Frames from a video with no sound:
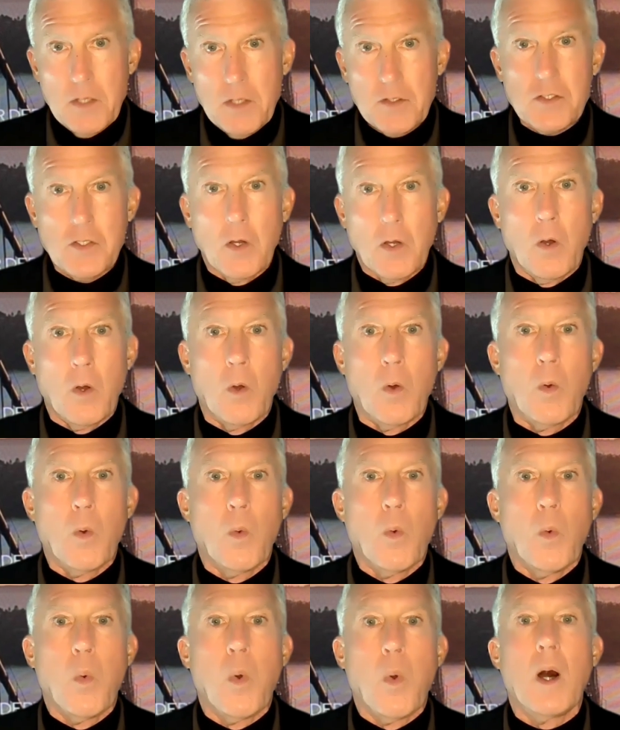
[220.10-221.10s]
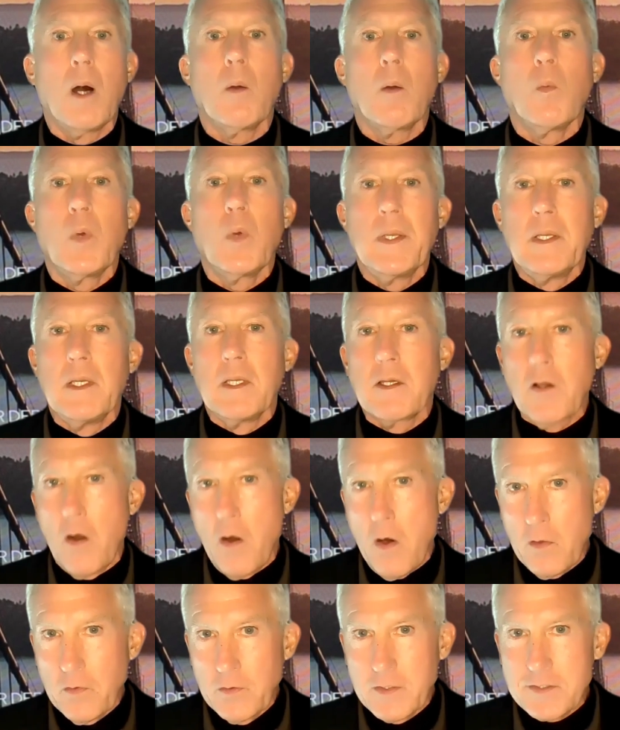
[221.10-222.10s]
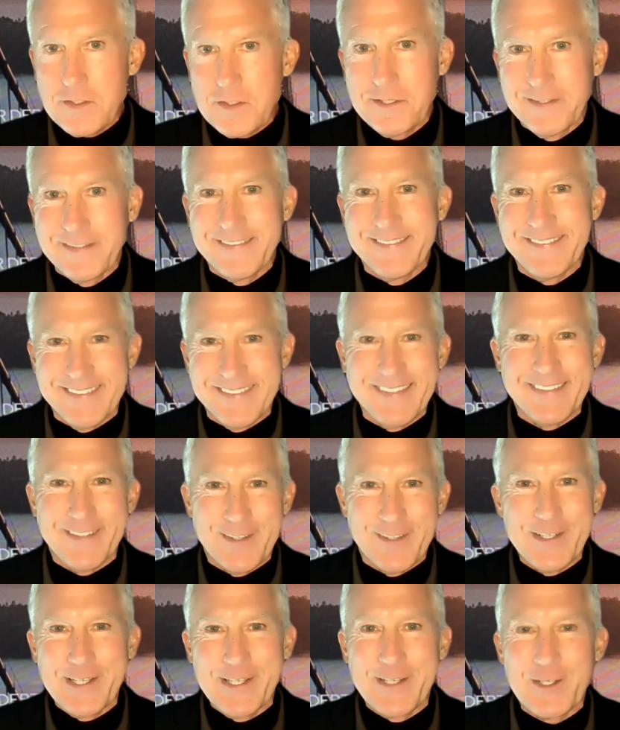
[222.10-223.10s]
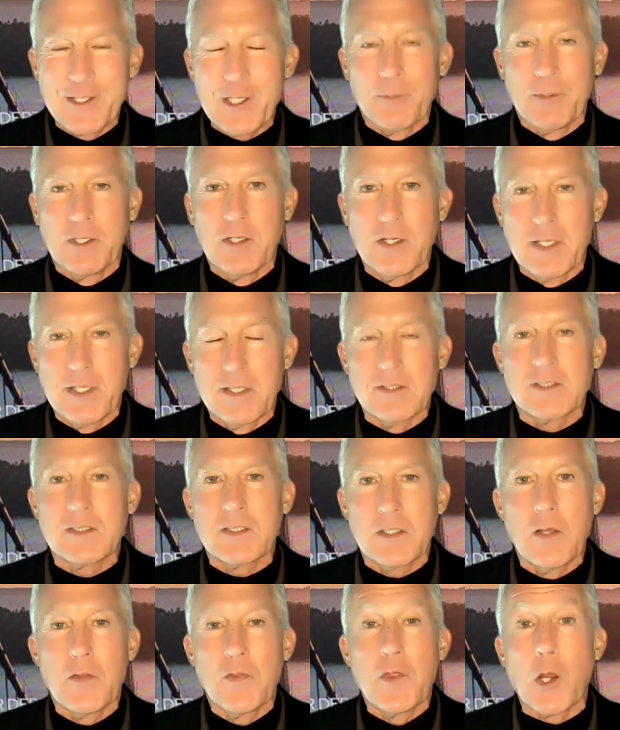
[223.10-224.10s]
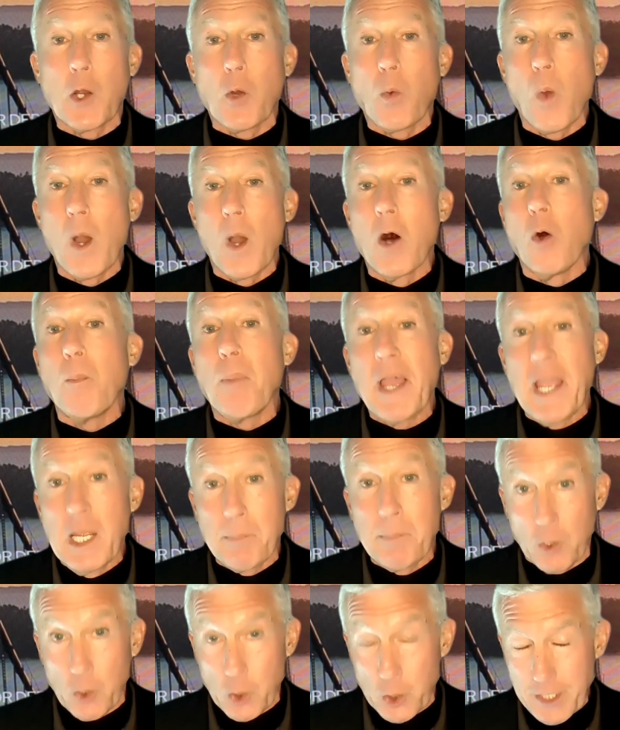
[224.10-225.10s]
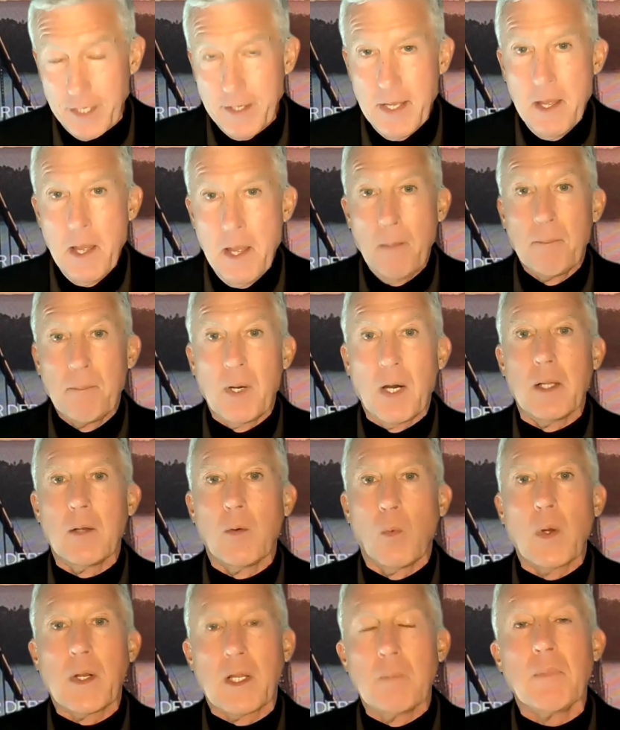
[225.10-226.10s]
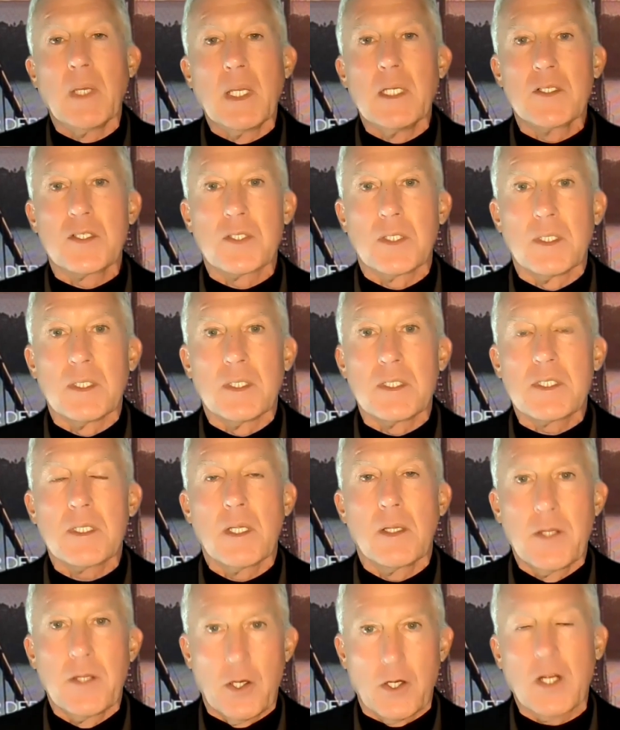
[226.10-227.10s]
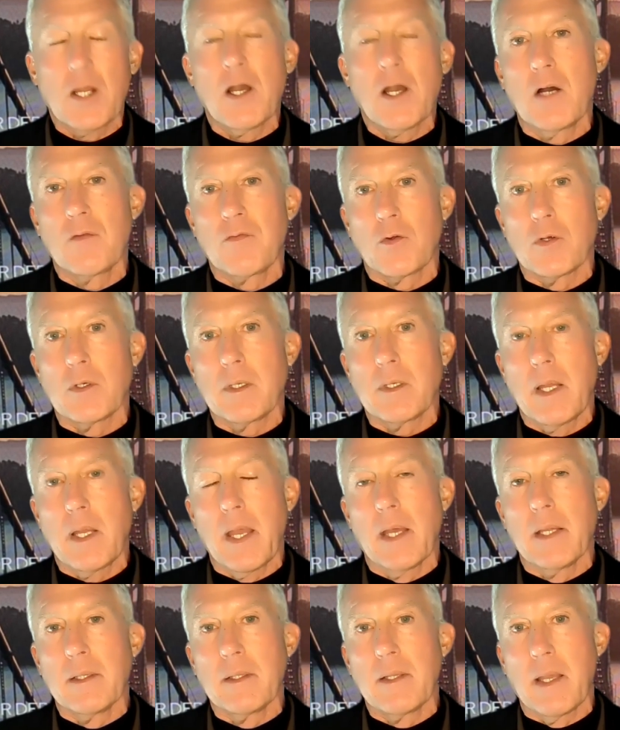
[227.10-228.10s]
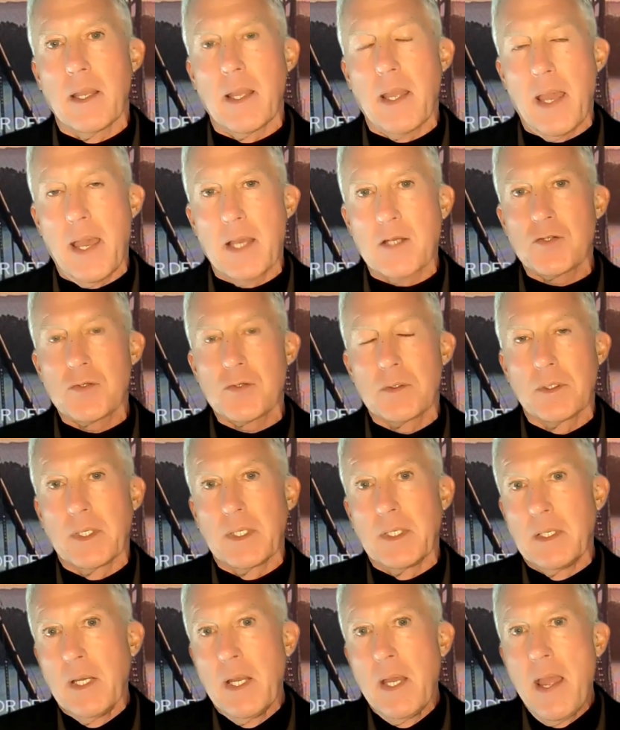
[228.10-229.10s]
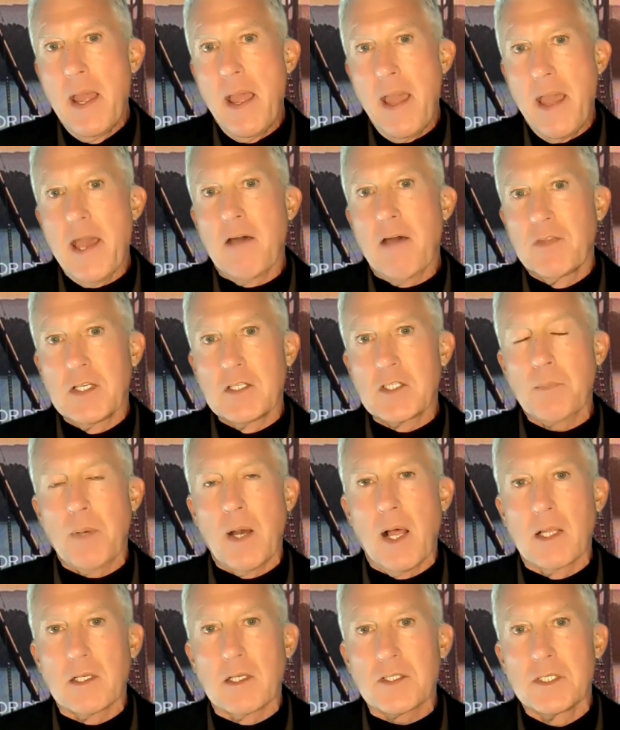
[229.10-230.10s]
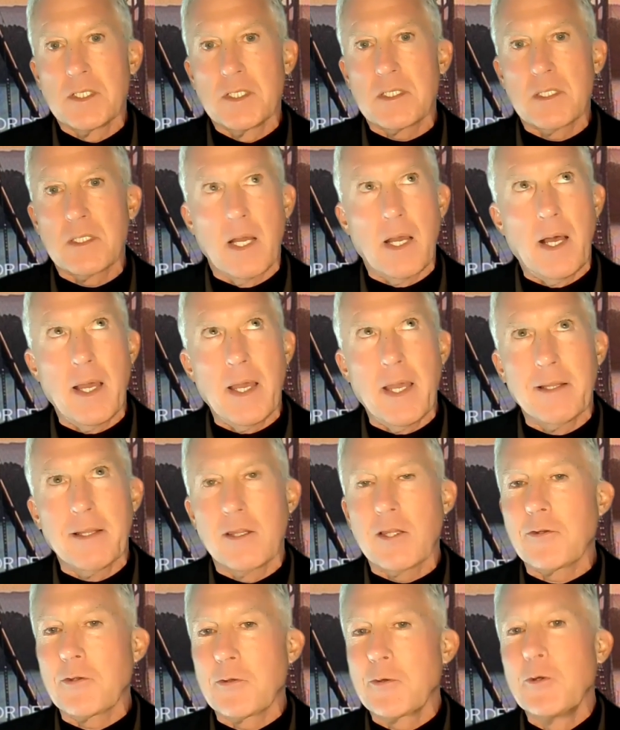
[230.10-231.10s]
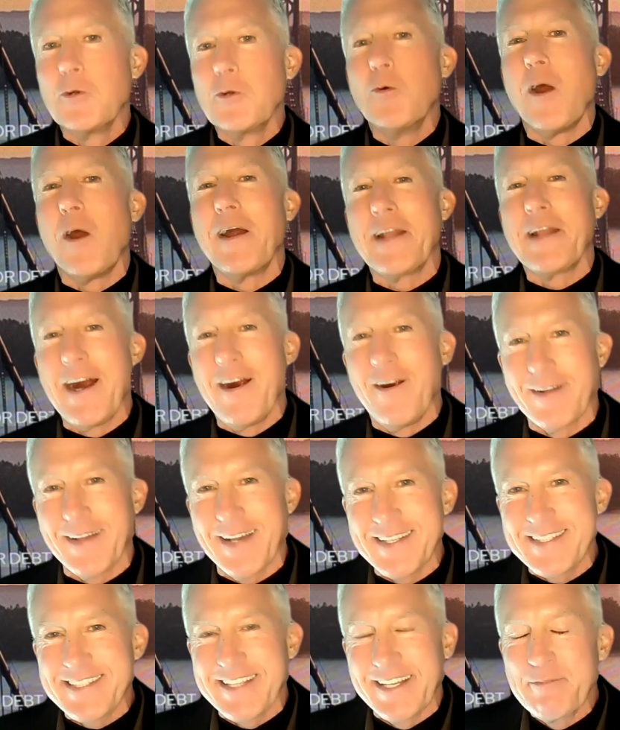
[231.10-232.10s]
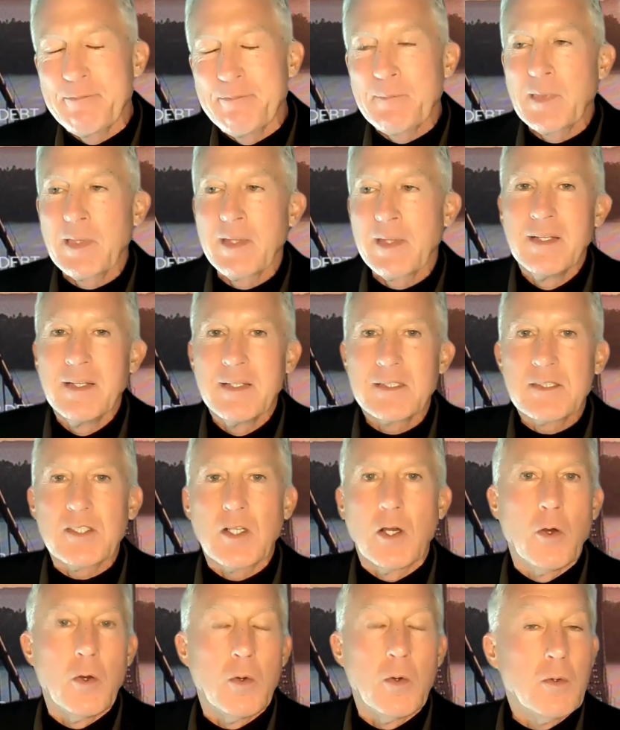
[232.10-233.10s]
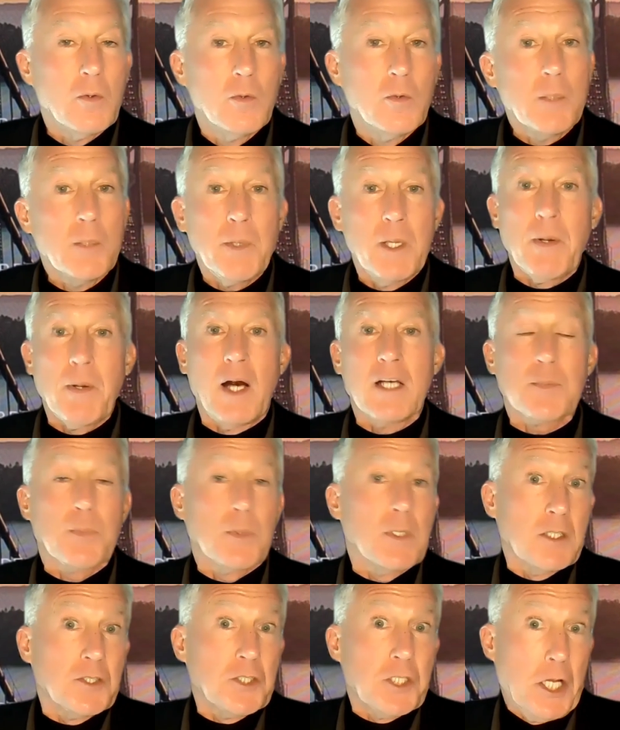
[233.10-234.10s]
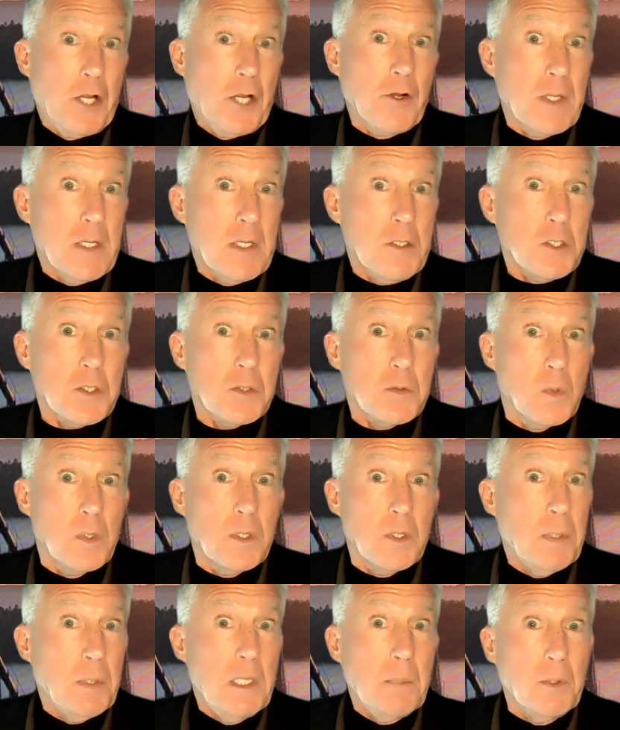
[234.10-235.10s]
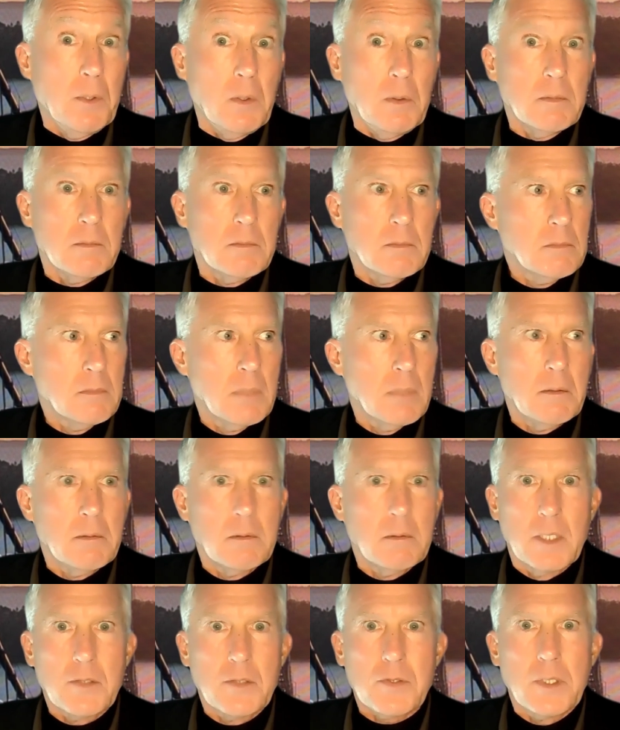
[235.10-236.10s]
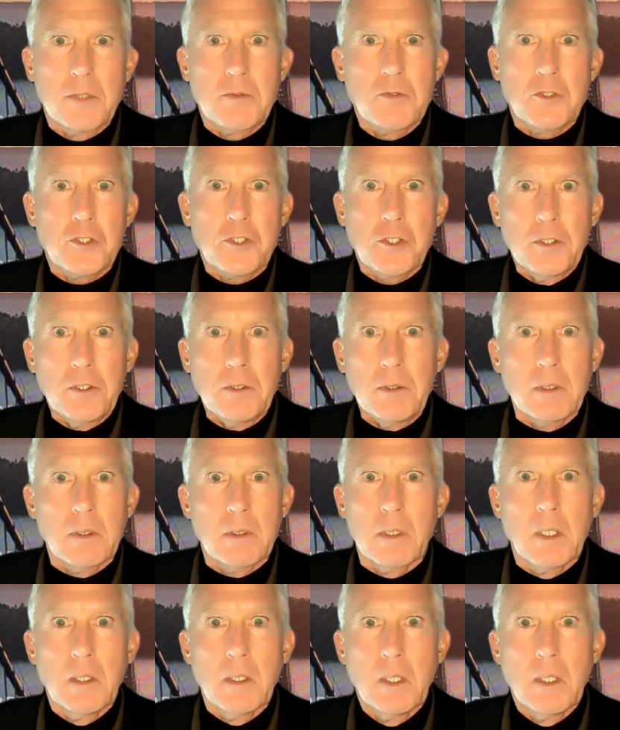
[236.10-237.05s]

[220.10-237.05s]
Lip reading: So what we call this in the legal community is they're well papered, but what it means is they're covered and they actually have these policies. And I threw one out. I said, so would it be possible to share these with people? They said, sure.